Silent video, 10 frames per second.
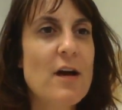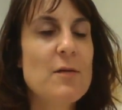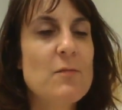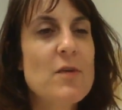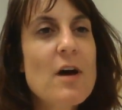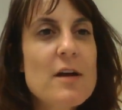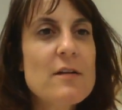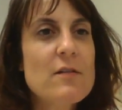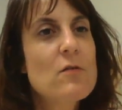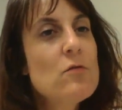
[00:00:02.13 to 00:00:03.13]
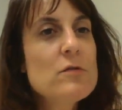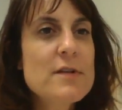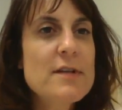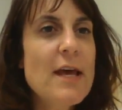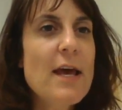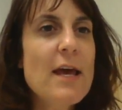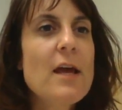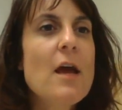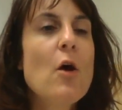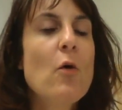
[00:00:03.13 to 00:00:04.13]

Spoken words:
I am not at school today